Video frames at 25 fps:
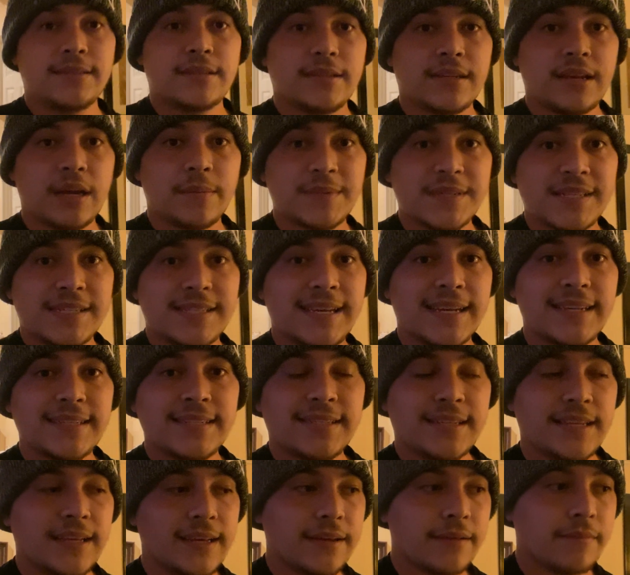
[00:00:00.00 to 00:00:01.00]
come to
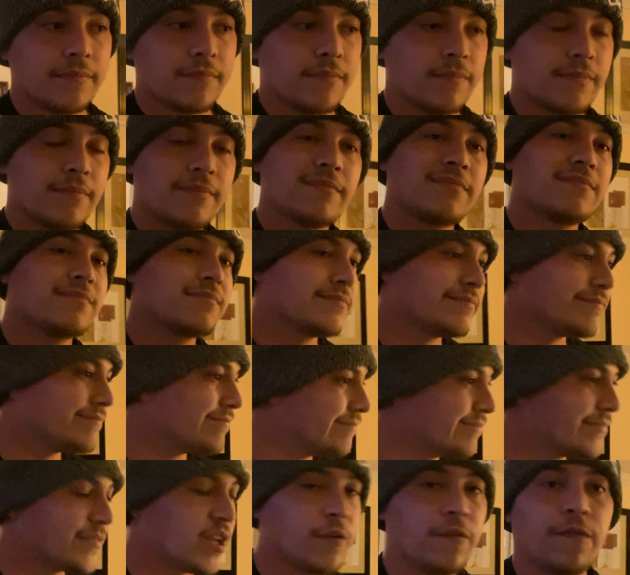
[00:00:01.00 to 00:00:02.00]
testing,
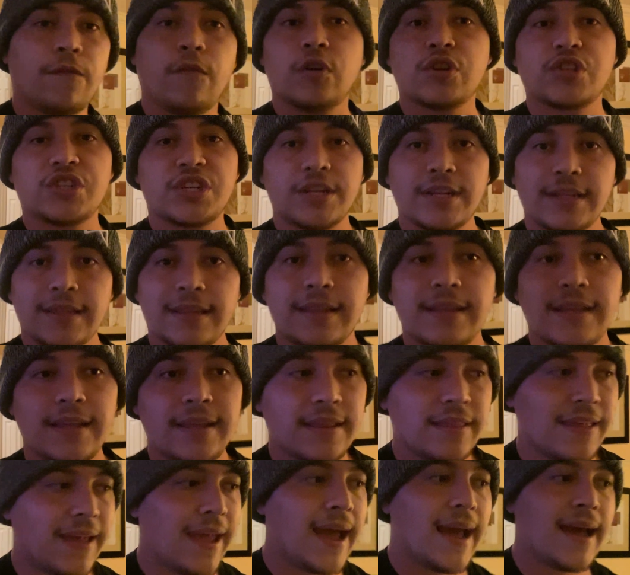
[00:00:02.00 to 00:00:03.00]
unfortunately
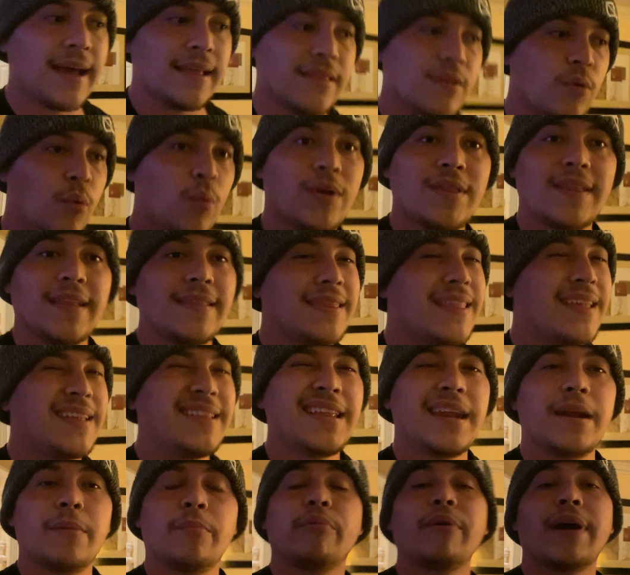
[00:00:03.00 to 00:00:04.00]
they had the one that they
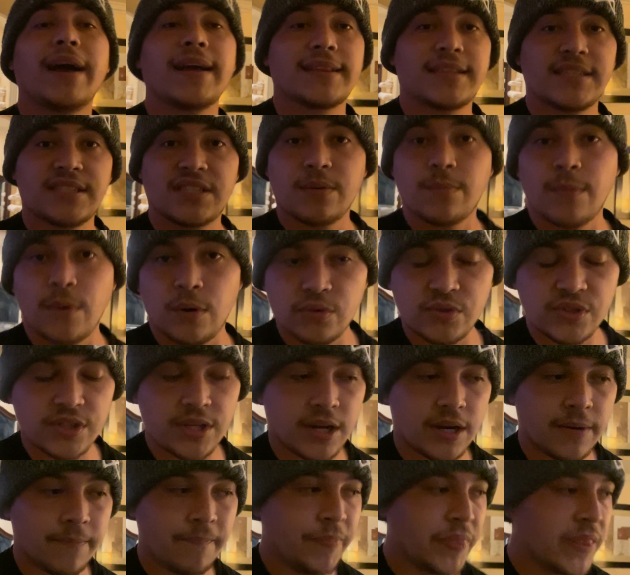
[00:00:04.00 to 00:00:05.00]
didn't practice the most
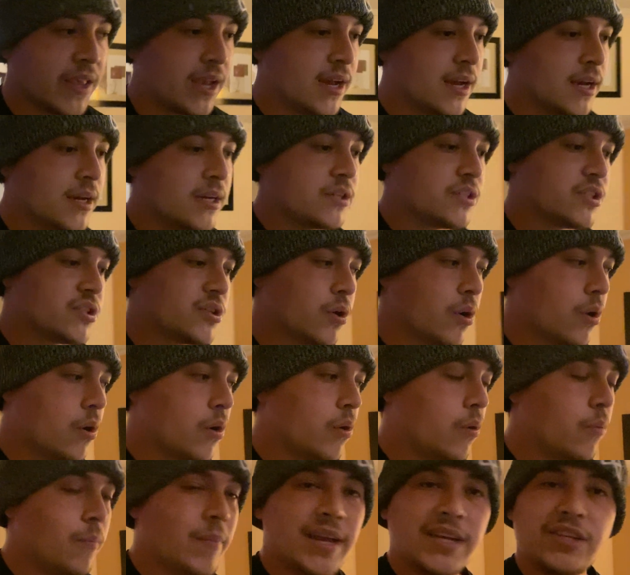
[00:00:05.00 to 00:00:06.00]
on.
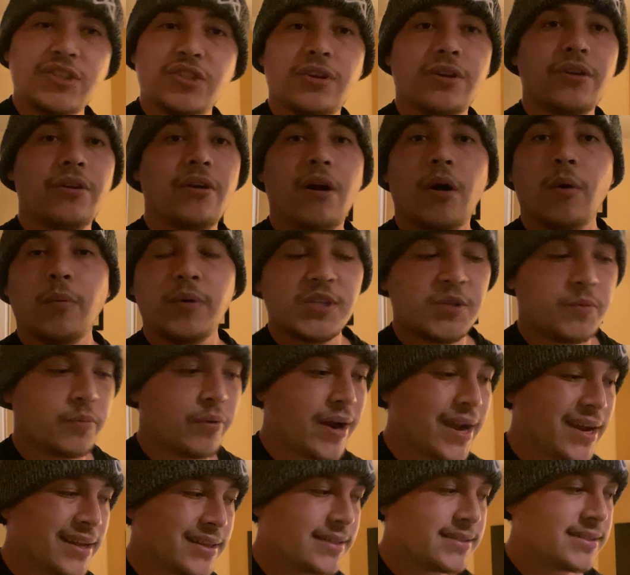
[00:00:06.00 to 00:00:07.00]
So make sure you're always
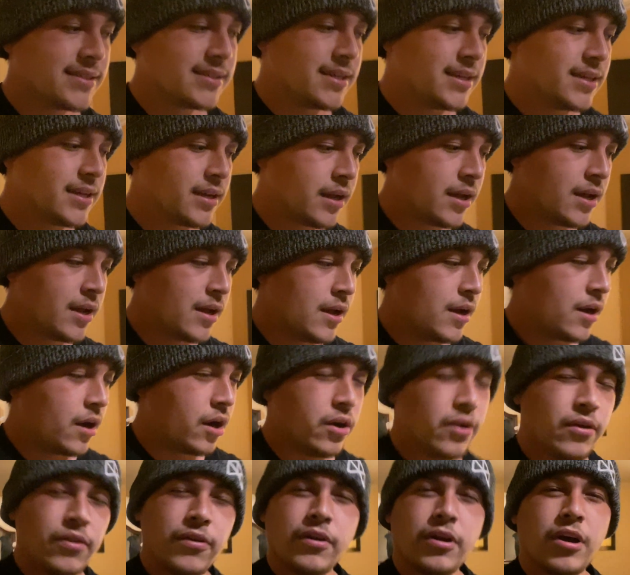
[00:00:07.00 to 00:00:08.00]
practicing.
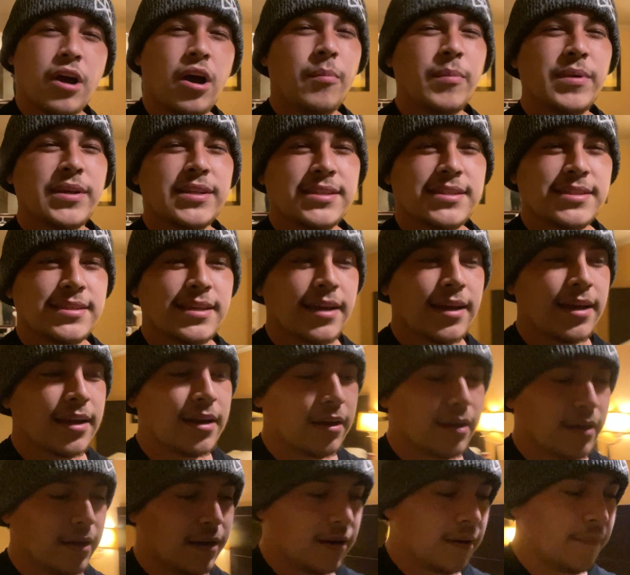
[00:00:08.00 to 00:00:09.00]
Another comment said,
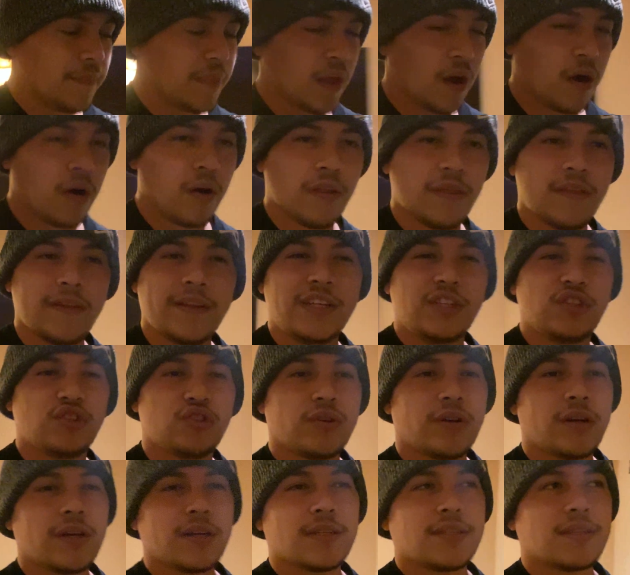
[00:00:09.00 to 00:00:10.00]
are the
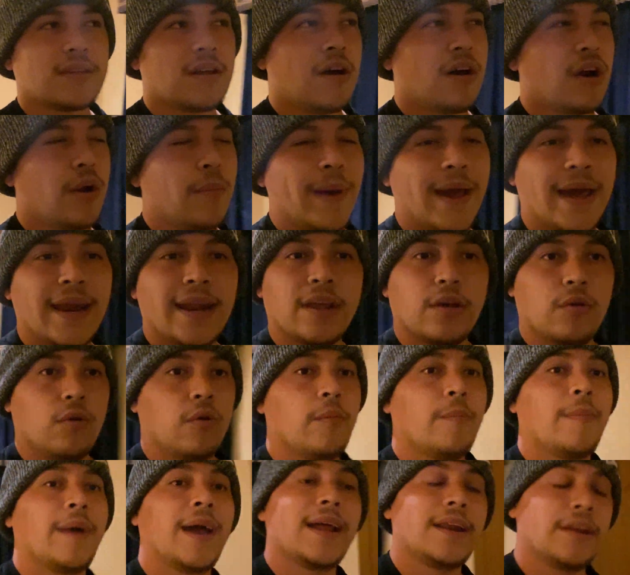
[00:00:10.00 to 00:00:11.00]
trucks automatic
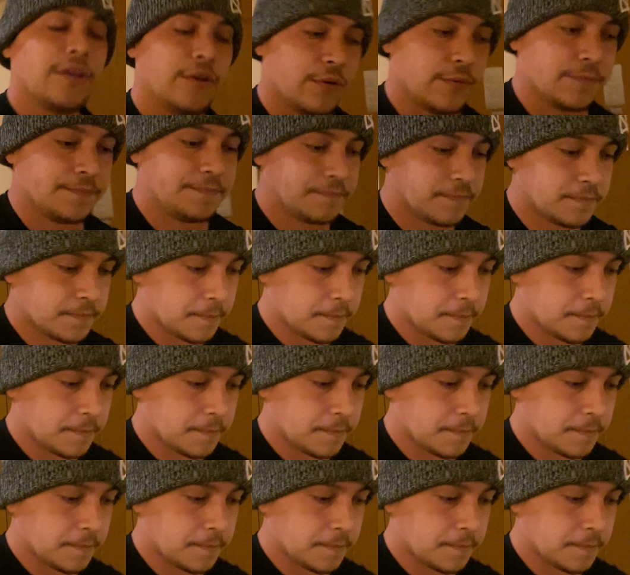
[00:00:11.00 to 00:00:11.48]
or manual?